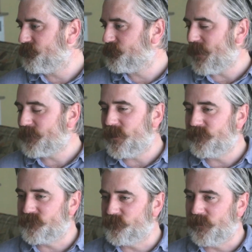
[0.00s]
I was
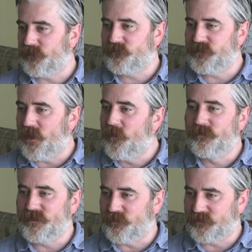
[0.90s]
backpacking somewhere and it was the
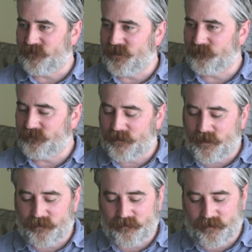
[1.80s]
only book available.
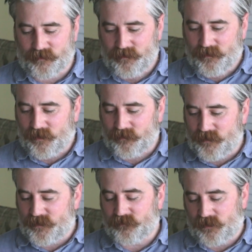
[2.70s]
And I
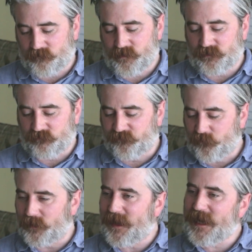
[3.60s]
read it in
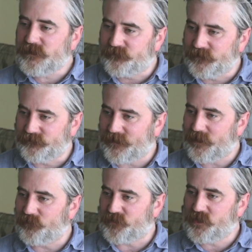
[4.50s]
4 hate-filled
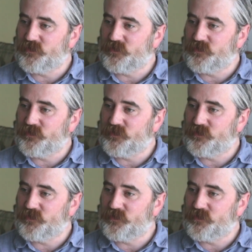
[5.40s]
hours.